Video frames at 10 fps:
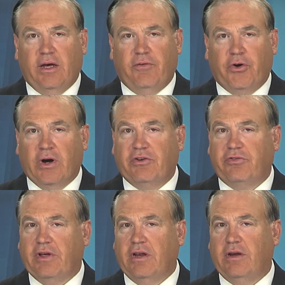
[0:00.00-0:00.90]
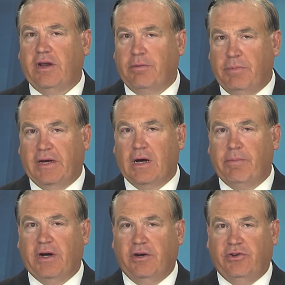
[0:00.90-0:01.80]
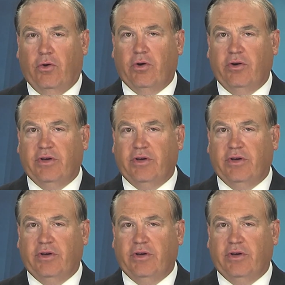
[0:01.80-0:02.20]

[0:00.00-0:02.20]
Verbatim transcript: If you're interested in, in, becoming a donor,